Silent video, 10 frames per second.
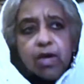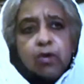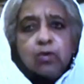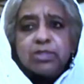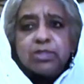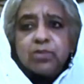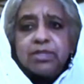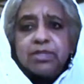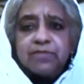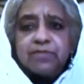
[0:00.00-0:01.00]
which
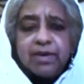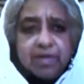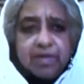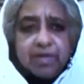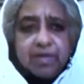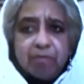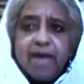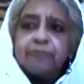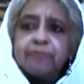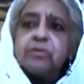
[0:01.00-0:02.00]
was very
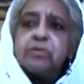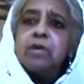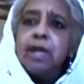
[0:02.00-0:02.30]
impactful,